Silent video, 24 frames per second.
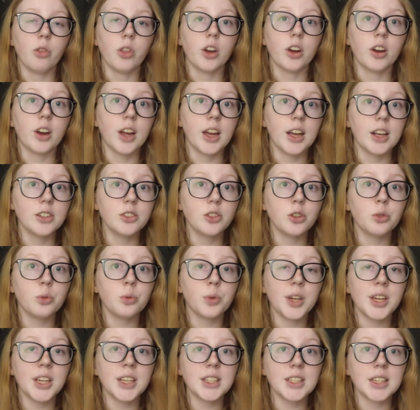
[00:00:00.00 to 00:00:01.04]
there is a
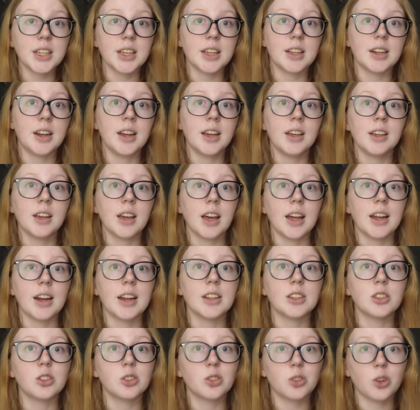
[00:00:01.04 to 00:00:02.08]
reason and
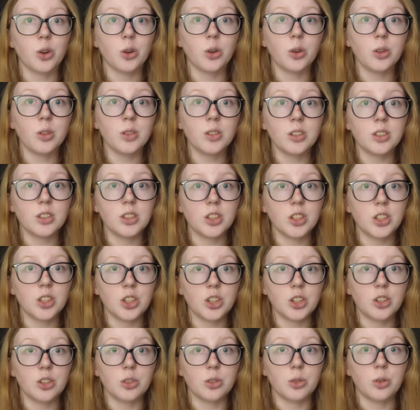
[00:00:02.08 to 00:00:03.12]
it's told to
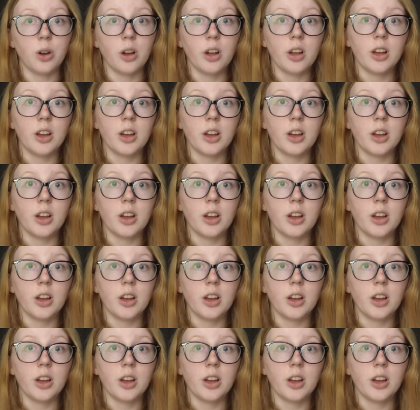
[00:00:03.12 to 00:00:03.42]
you